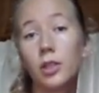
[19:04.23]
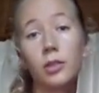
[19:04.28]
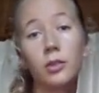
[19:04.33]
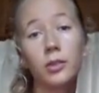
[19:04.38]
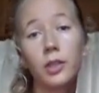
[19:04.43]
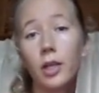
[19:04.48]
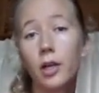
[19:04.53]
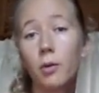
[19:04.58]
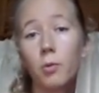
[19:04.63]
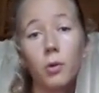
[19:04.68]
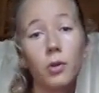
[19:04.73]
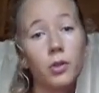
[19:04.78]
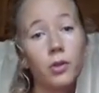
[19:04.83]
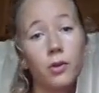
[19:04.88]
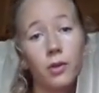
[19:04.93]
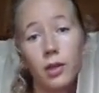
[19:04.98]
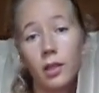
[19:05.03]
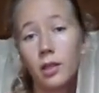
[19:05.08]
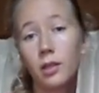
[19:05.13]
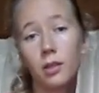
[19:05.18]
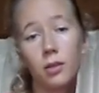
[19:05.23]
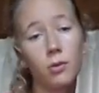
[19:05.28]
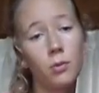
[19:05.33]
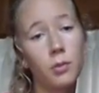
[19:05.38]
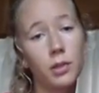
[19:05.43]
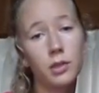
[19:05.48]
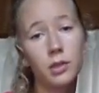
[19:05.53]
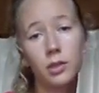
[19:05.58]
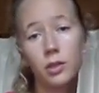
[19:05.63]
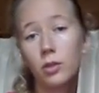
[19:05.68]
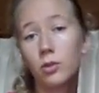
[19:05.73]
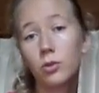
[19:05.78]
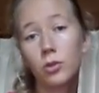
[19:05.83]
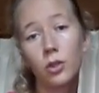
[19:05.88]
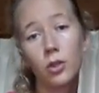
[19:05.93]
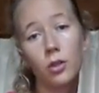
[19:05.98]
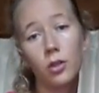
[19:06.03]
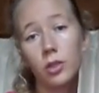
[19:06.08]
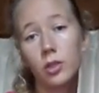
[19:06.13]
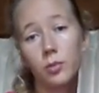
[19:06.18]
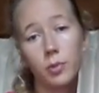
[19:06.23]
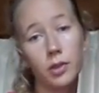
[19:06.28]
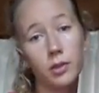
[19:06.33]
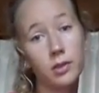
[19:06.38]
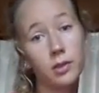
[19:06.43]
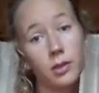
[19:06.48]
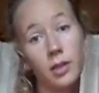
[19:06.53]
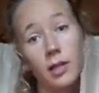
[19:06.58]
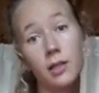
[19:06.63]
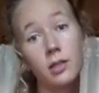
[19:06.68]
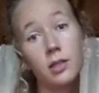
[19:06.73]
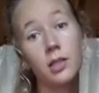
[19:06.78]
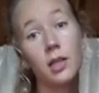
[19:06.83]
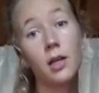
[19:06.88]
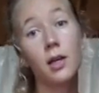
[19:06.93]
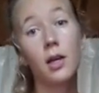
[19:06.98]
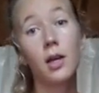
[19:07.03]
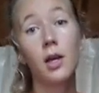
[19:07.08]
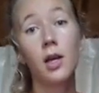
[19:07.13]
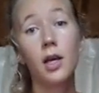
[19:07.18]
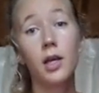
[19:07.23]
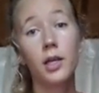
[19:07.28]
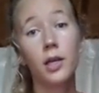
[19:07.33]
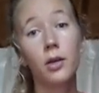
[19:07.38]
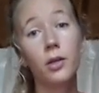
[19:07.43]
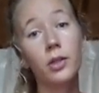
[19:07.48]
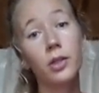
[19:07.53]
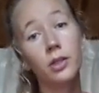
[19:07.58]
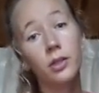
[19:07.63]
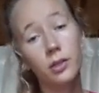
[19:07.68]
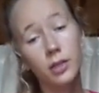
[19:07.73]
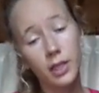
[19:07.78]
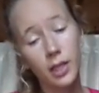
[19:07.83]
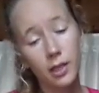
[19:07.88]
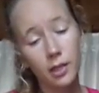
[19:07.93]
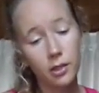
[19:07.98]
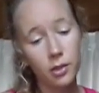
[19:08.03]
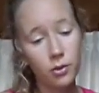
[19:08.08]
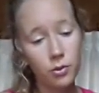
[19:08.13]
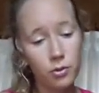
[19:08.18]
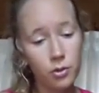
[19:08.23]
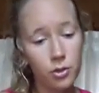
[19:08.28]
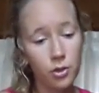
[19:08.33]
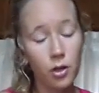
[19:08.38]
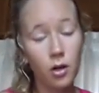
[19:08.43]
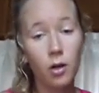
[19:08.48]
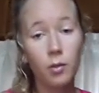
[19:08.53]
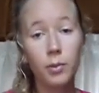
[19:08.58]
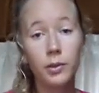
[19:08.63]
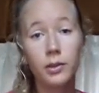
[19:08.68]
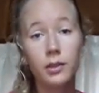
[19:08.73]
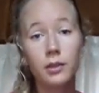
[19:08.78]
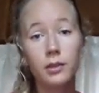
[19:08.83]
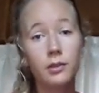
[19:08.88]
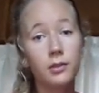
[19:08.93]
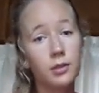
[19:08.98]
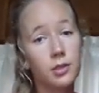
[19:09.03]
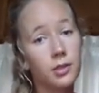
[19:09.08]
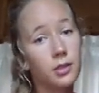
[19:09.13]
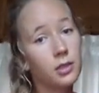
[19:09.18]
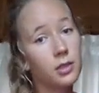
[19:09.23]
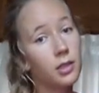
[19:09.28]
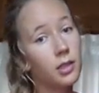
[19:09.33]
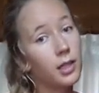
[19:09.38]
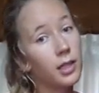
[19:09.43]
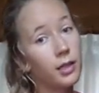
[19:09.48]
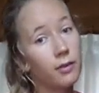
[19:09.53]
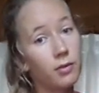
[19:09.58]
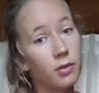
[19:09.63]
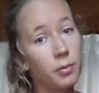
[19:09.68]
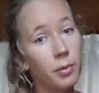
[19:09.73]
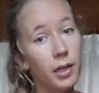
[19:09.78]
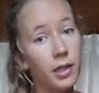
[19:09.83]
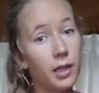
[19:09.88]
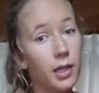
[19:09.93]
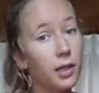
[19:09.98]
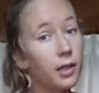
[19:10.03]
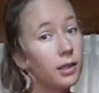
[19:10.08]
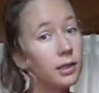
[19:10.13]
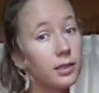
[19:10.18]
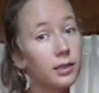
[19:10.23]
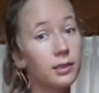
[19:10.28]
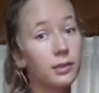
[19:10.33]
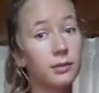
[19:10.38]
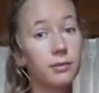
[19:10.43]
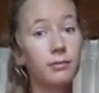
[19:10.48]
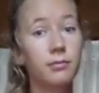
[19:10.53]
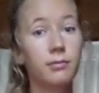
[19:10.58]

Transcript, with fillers: I don't care what you think, you must go to college because that's, yeah, you're going to get a good job and just like everybody else